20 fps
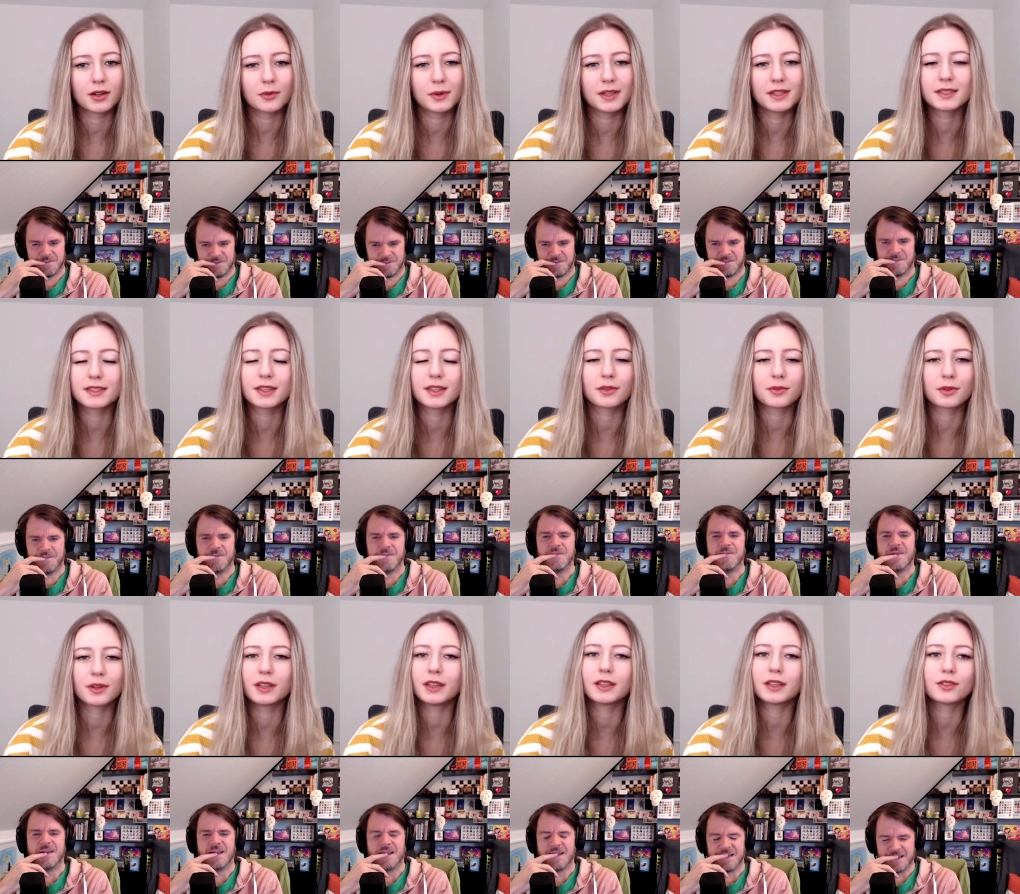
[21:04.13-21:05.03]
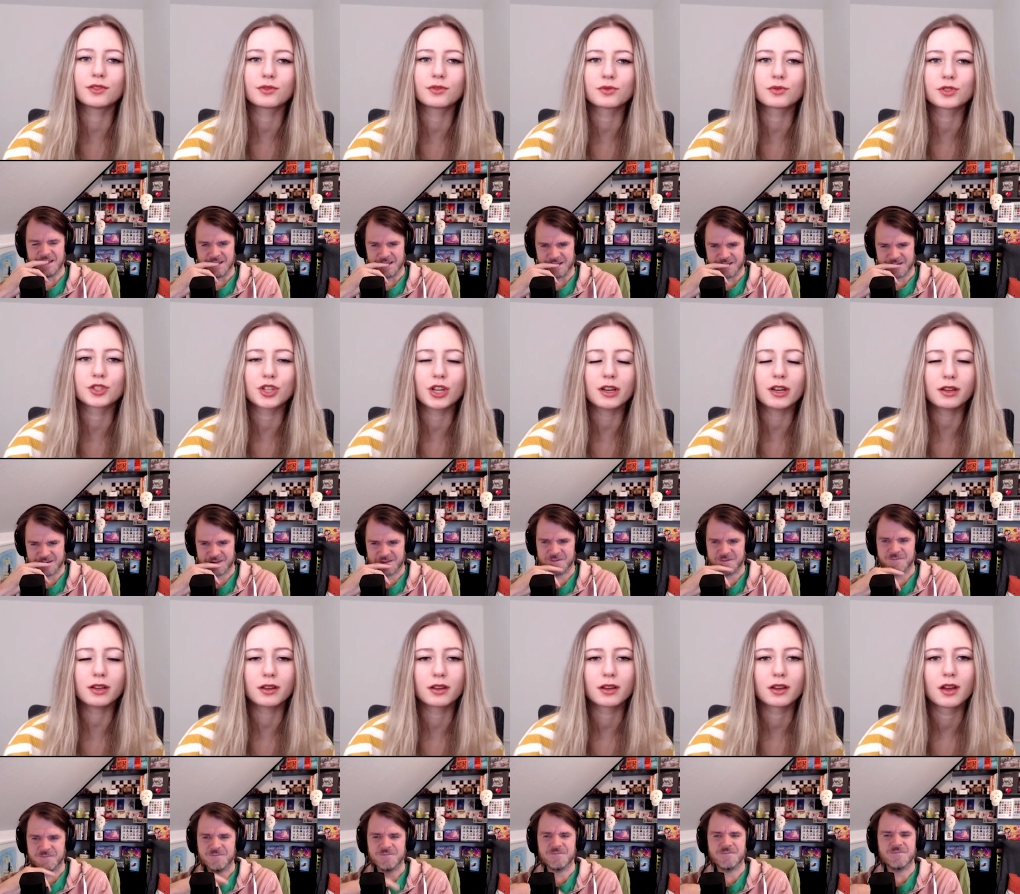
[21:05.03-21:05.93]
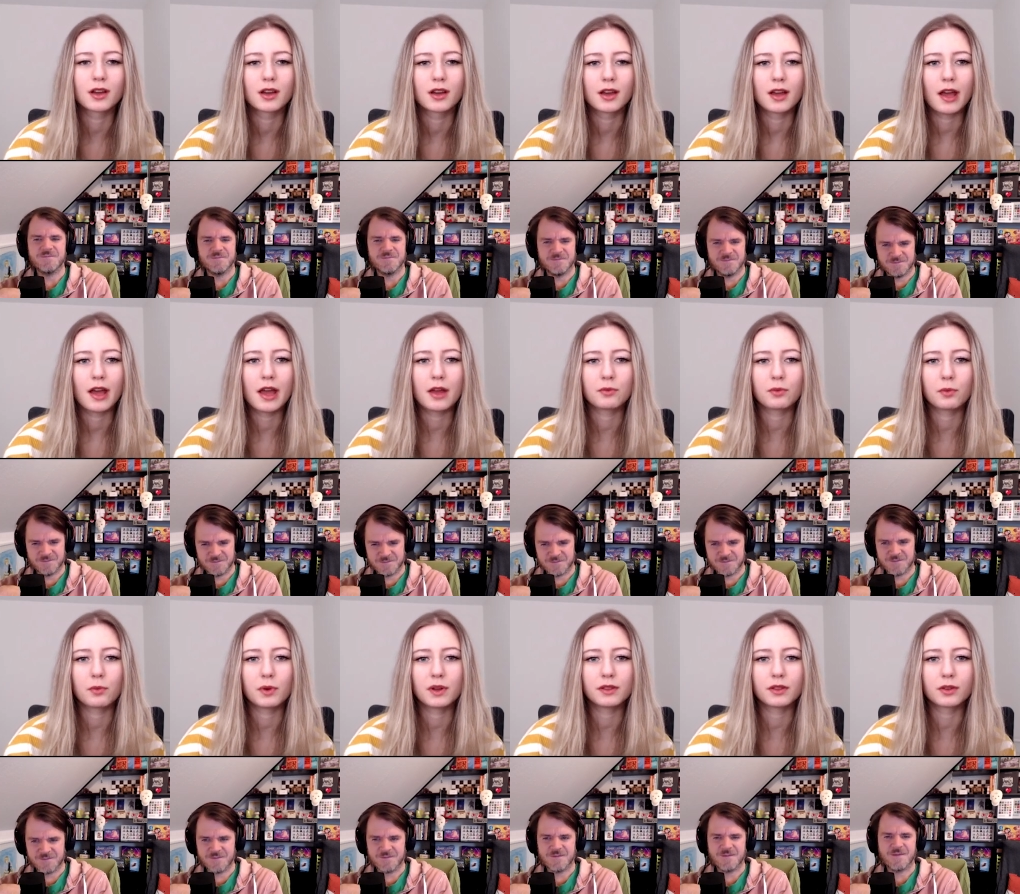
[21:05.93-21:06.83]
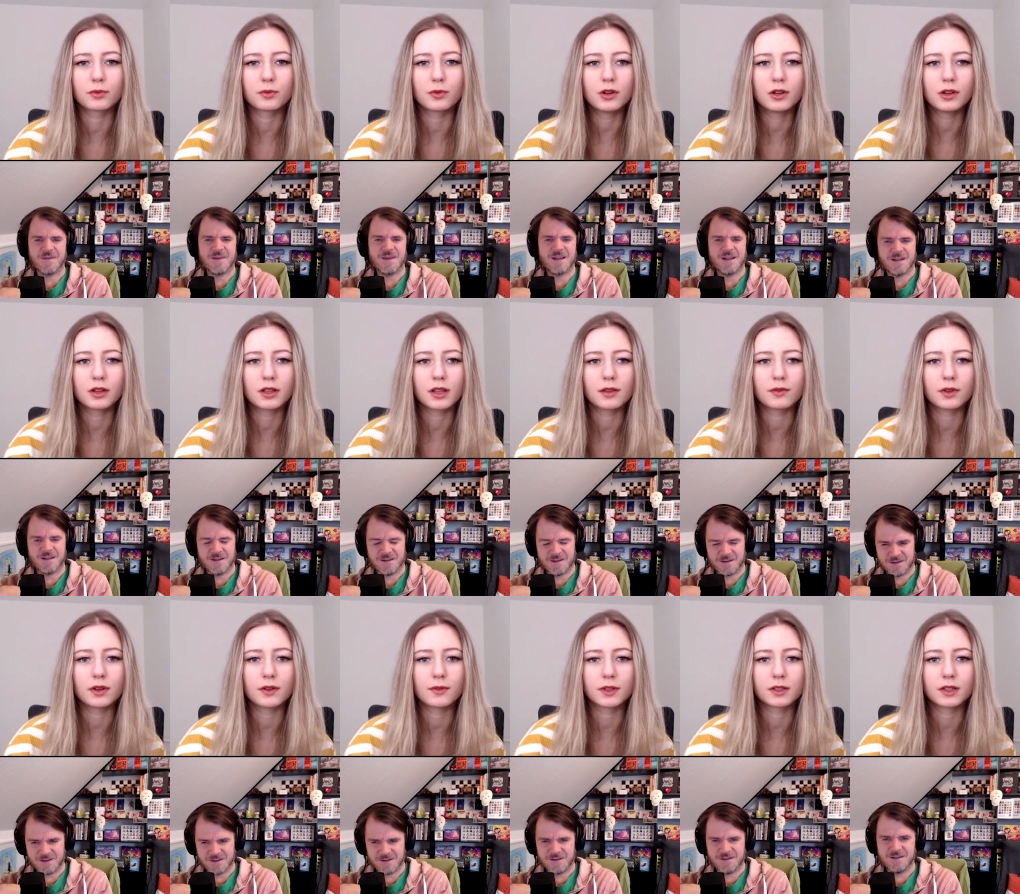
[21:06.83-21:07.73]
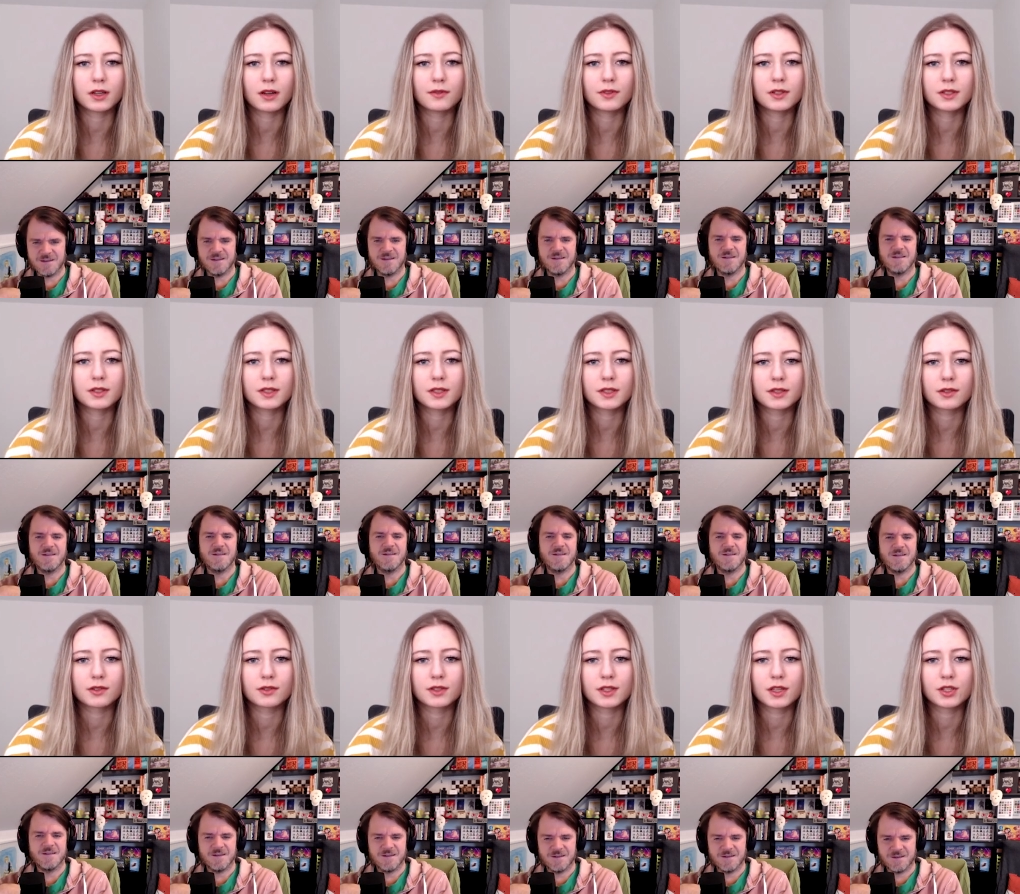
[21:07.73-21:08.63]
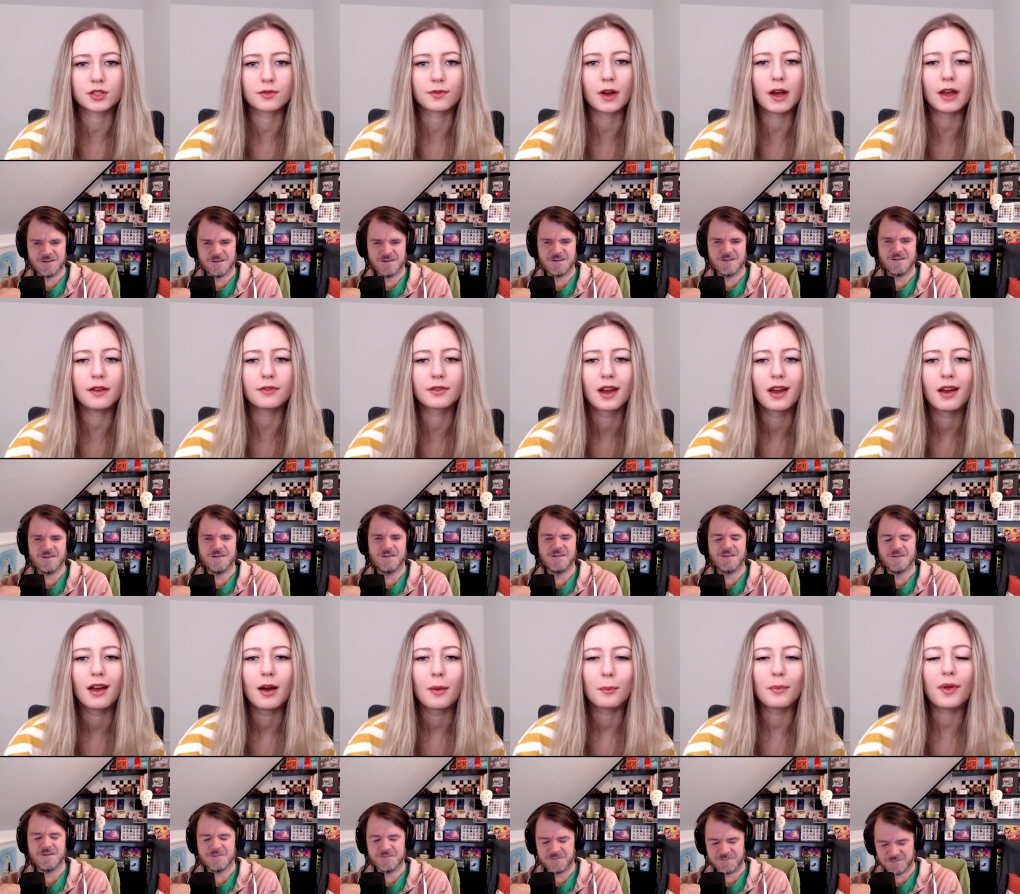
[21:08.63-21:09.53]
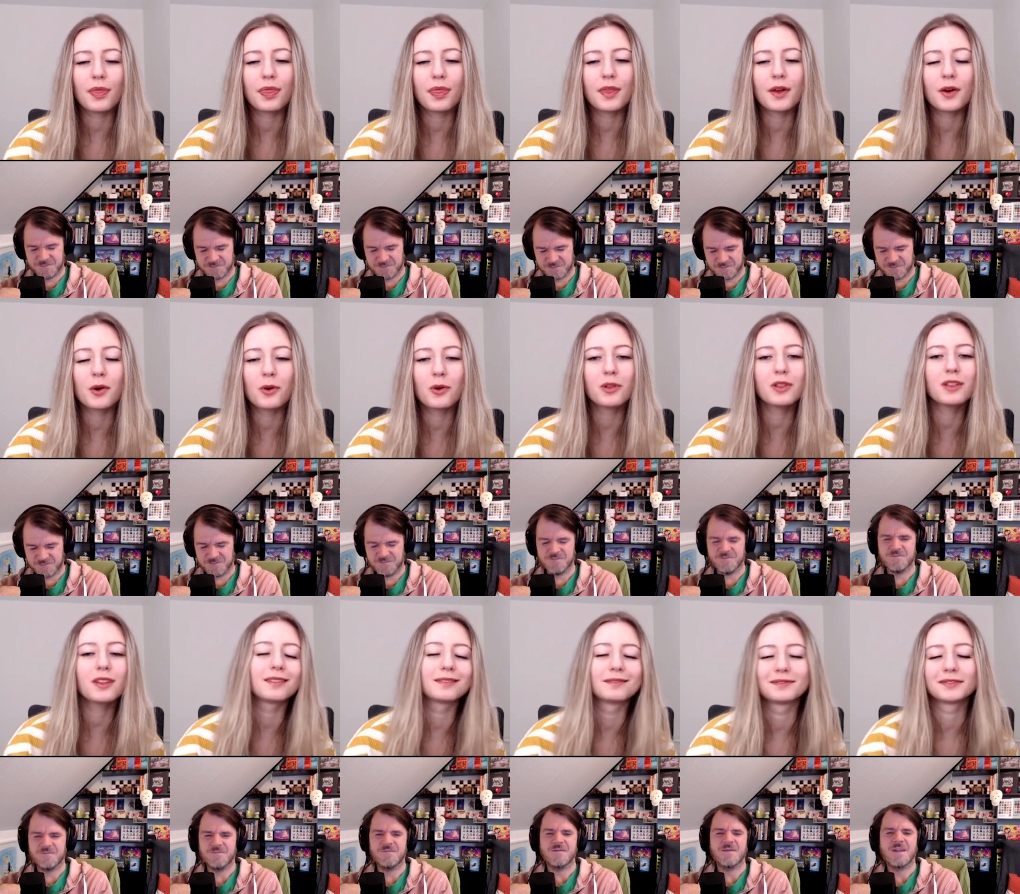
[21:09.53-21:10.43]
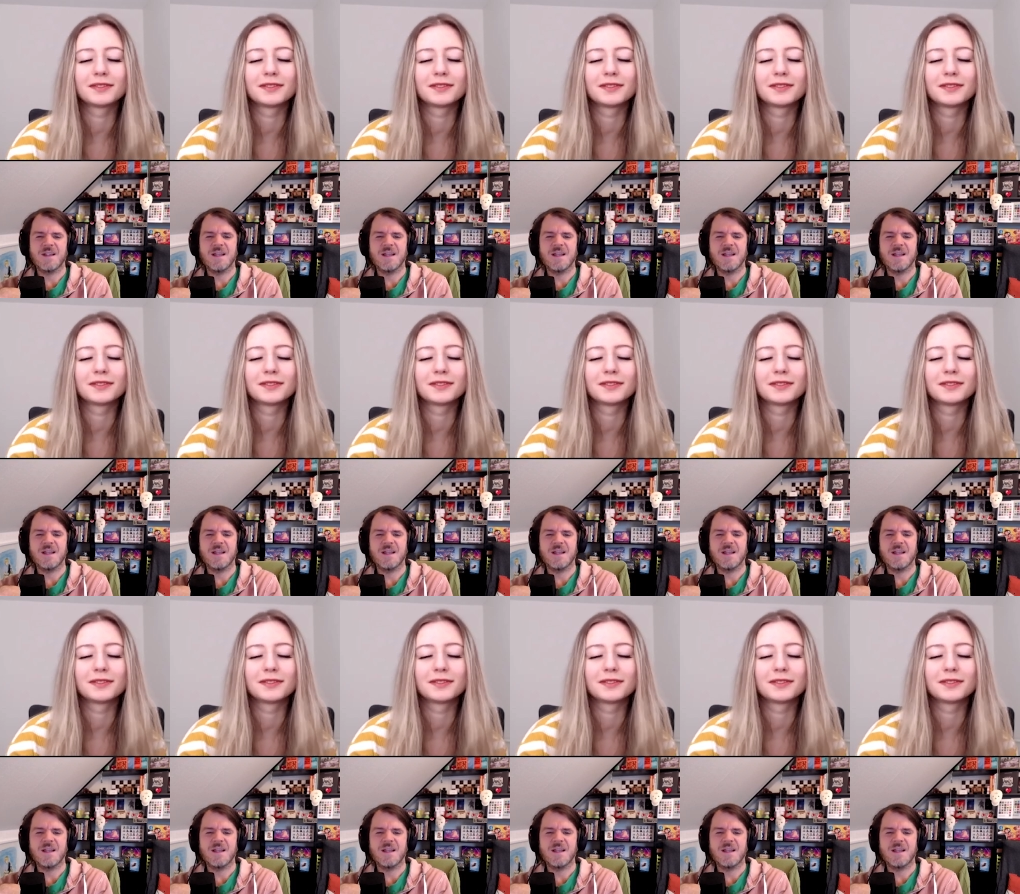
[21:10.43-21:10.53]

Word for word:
Speaker 1: queen d3 check, and we win the rook, even if it covers, there's h5. But the whole